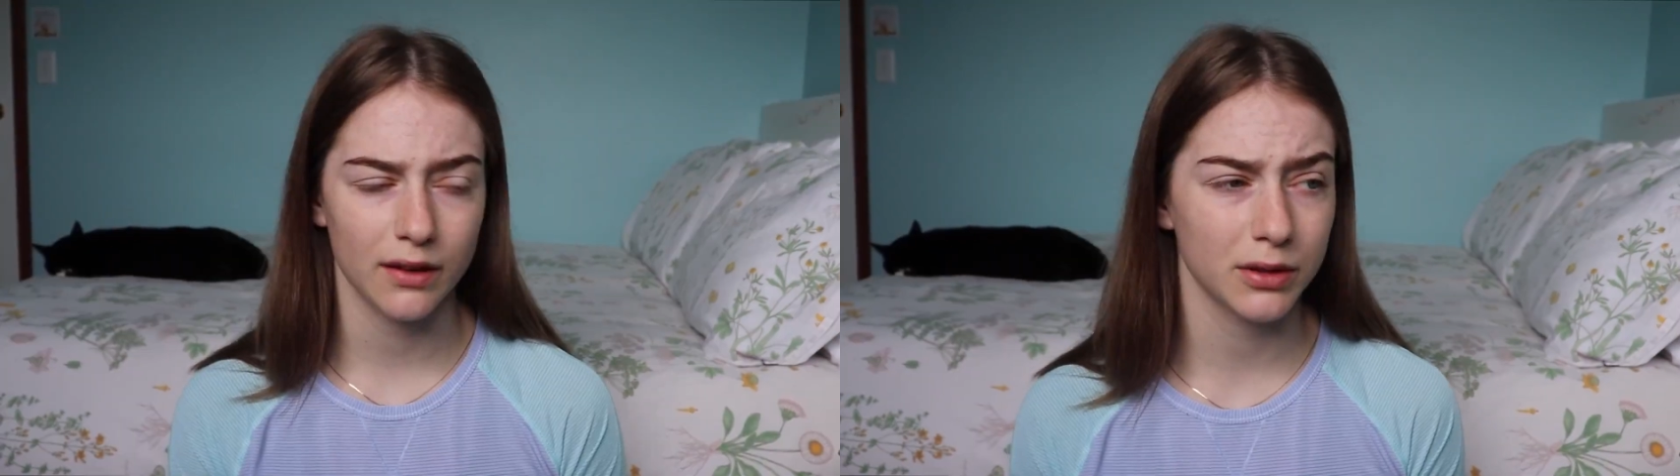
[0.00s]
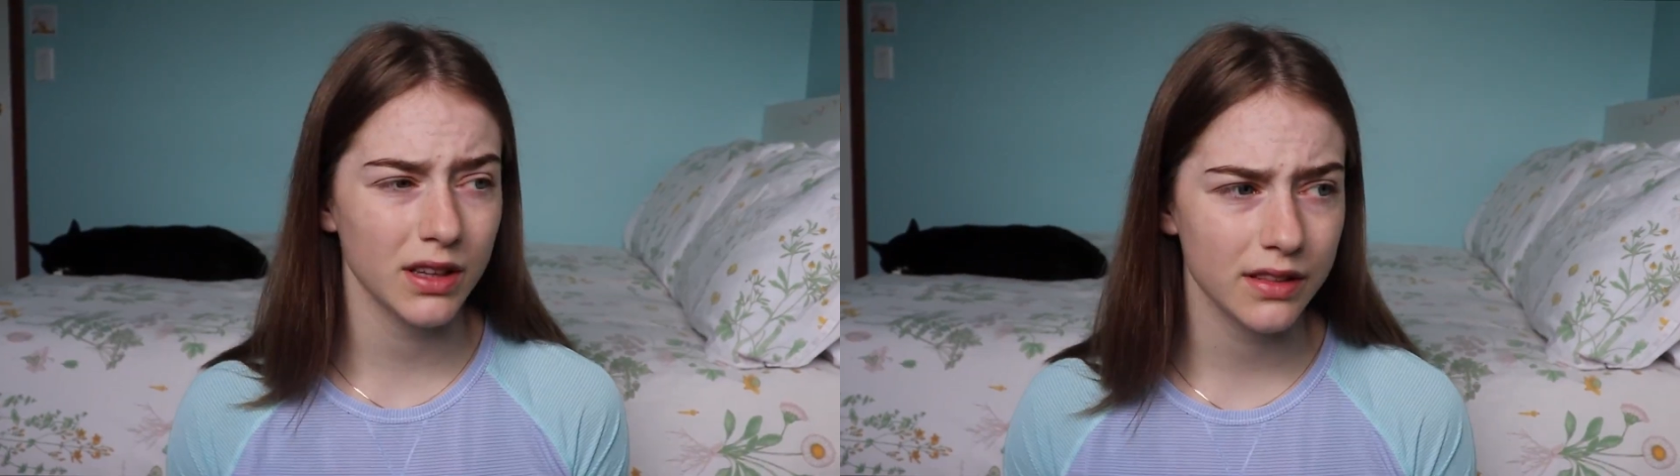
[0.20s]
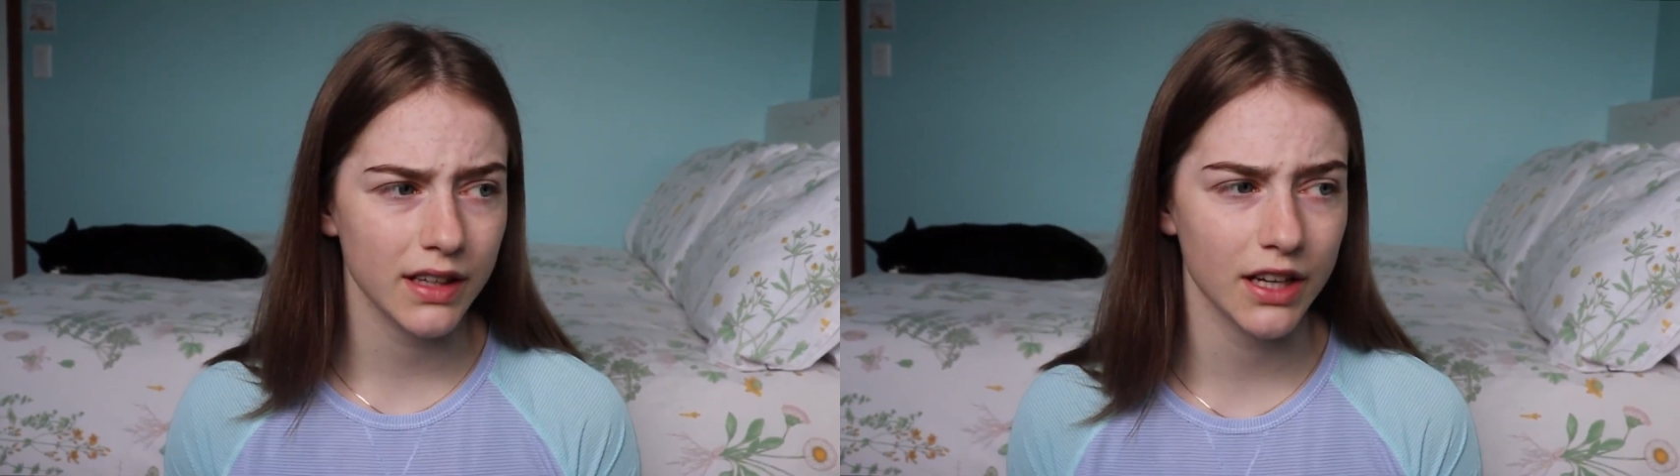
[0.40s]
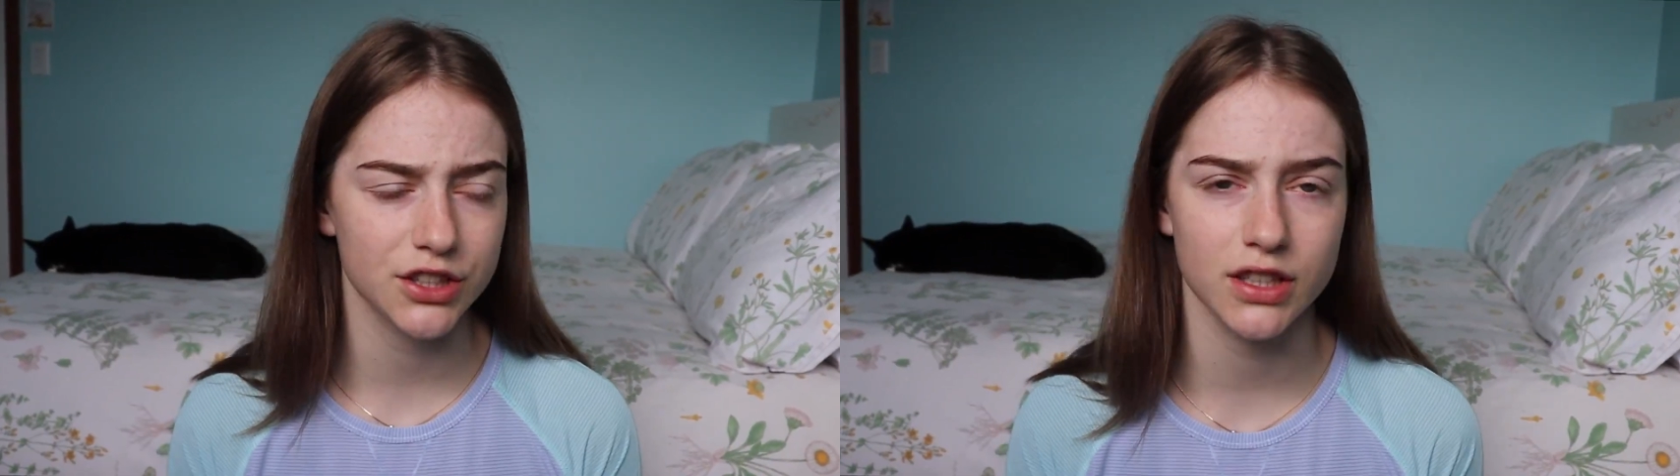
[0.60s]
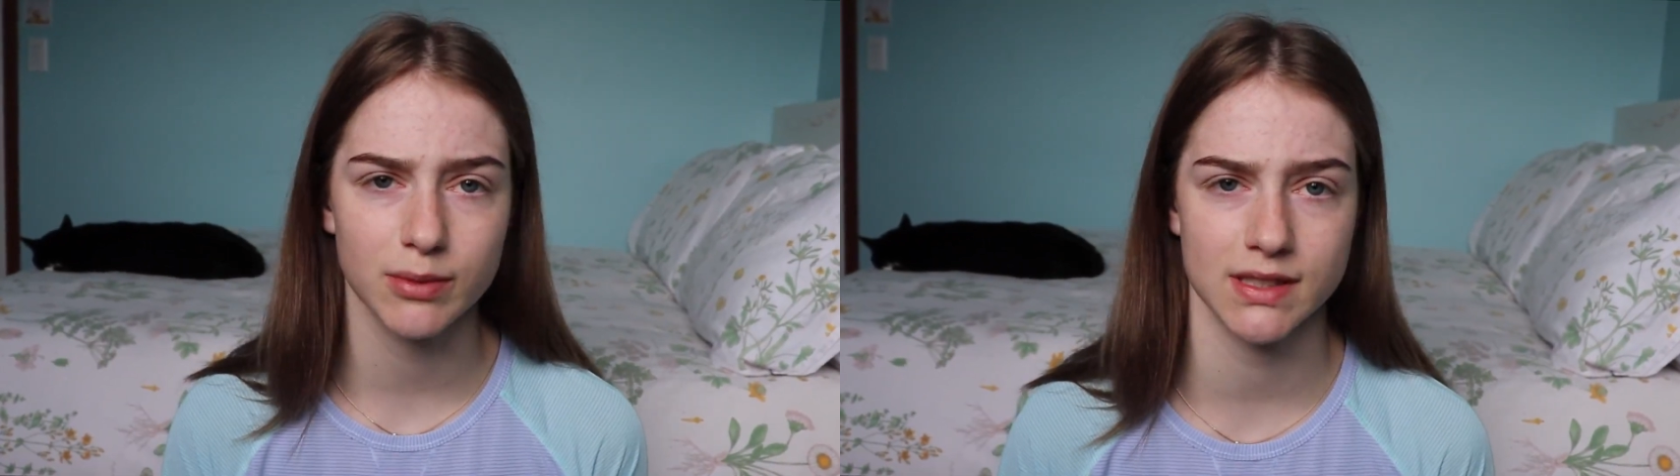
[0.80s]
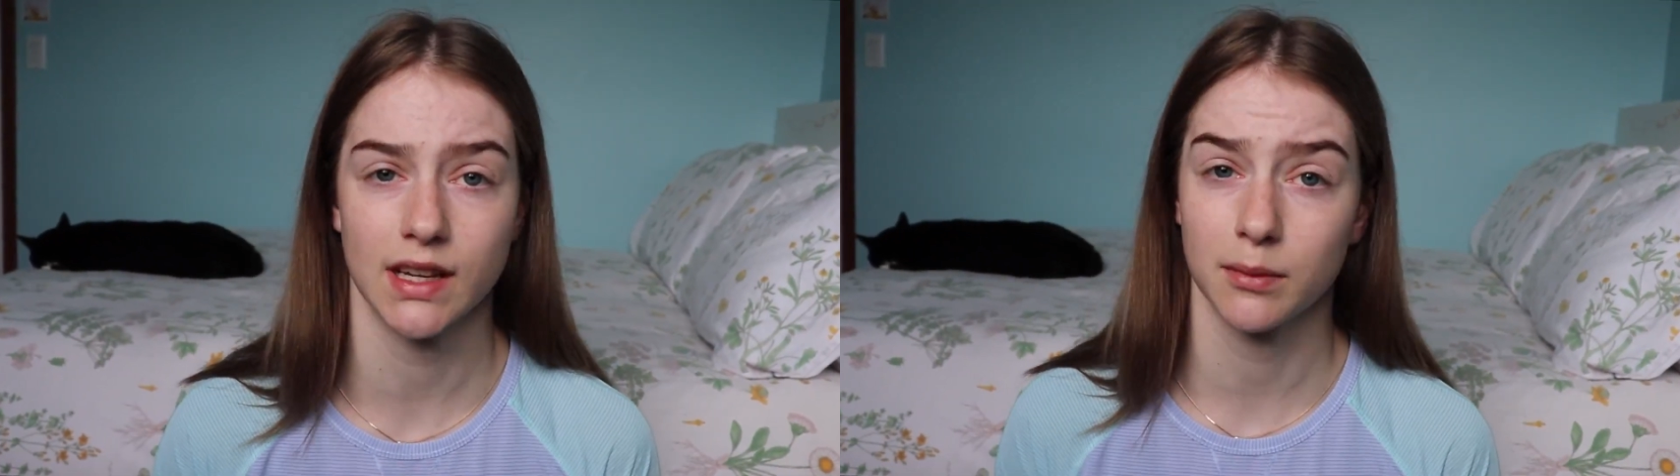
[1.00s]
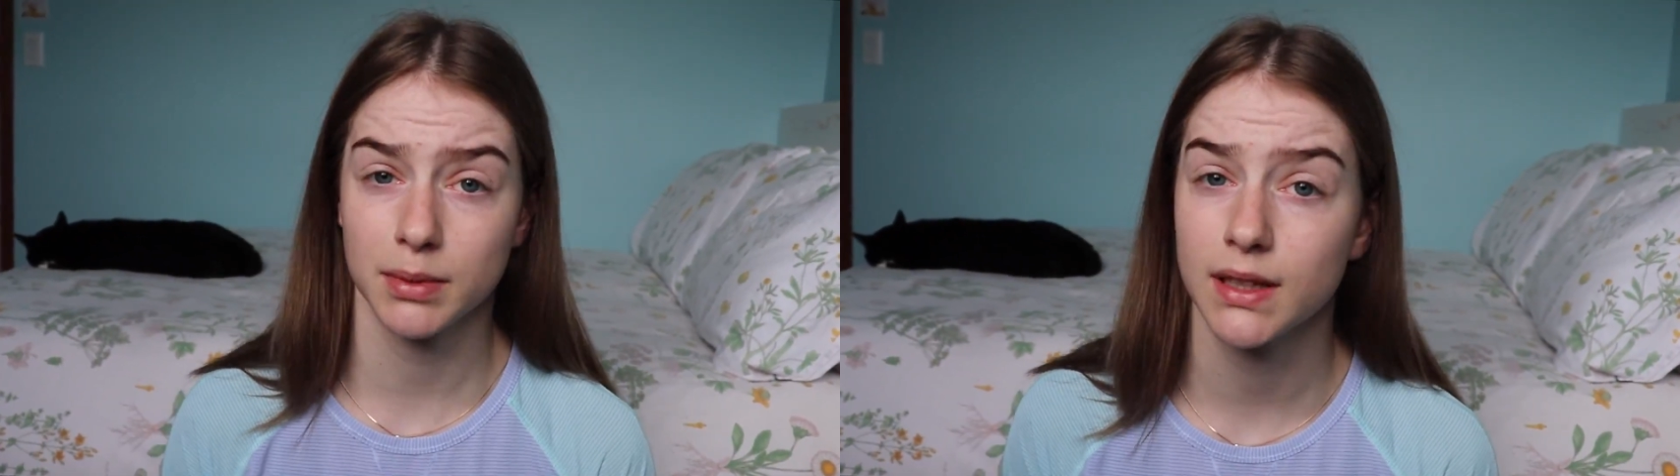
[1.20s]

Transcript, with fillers: I really think I should have been saying